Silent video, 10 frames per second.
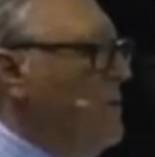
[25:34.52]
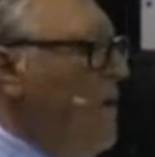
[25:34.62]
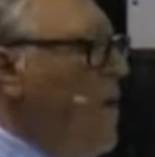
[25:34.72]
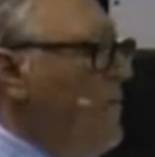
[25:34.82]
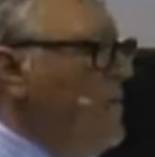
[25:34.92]

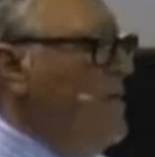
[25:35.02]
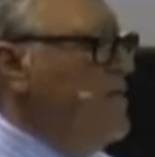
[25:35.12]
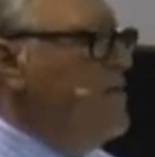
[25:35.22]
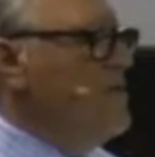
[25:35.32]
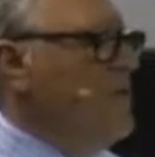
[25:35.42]

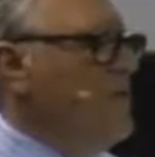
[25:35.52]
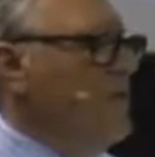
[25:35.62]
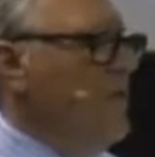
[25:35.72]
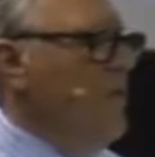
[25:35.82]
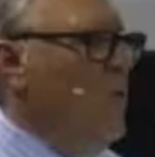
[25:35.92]
heartaches,
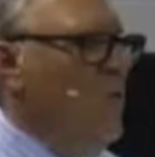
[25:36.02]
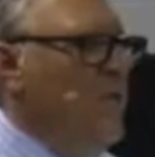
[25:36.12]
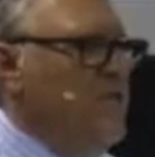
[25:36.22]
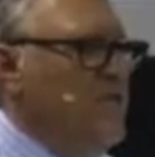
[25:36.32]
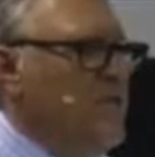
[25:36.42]
all
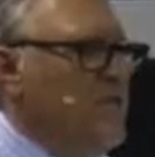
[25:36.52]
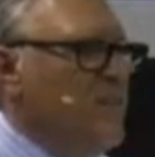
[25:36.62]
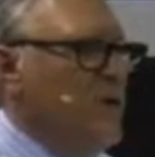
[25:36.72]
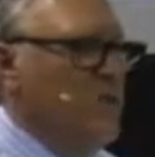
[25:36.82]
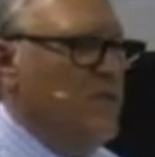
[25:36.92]
these things
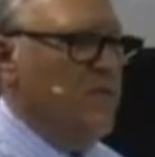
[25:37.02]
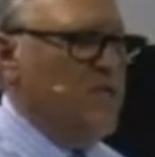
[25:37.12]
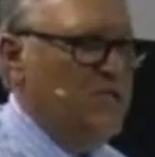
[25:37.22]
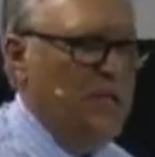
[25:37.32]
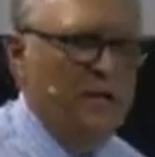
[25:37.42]
because of
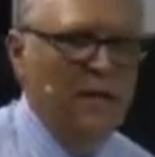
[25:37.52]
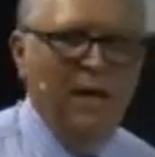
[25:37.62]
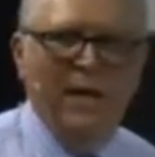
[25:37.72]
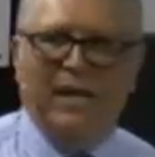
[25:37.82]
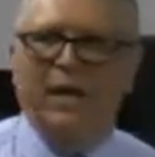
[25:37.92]
sin
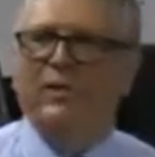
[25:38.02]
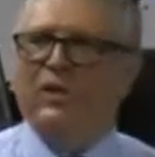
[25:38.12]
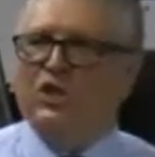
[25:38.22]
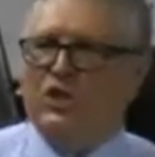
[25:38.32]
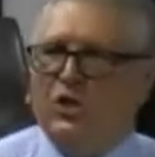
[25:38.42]
can be
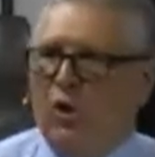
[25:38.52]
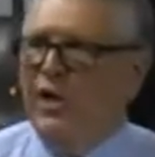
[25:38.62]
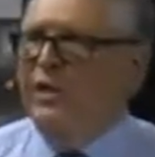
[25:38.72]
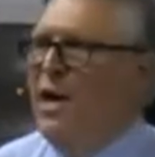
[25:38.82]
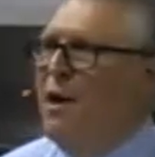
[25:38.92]

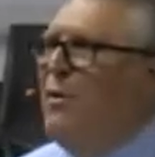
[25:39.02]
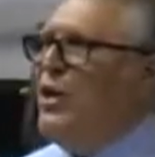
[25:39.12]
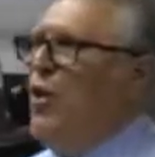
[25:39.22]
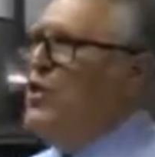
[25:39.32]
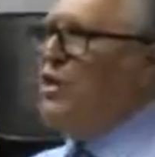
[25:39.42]
destroyed
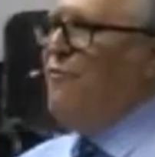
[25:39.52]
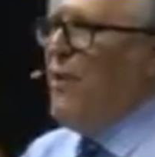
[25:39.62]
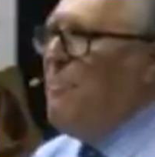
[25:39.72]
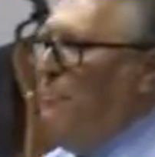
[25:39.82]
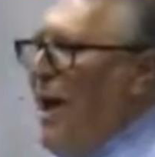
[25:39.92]
because of
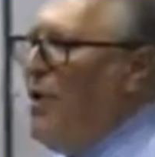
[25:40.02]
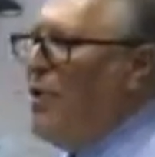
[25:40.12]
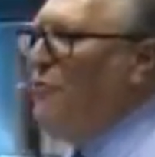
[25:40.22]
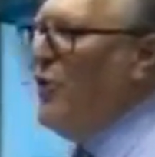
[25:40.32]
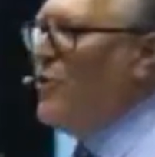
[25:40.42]
the power of the